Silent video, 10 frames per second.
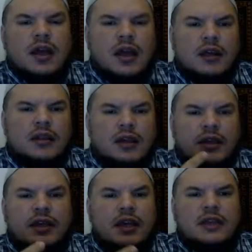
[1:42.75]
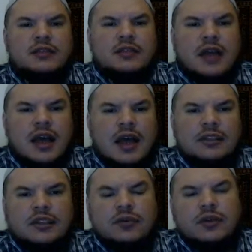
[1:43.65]
and they engaged in that
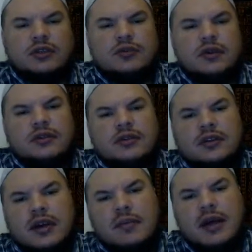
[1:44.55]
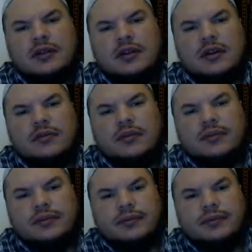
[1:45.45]
action which was commanded of them.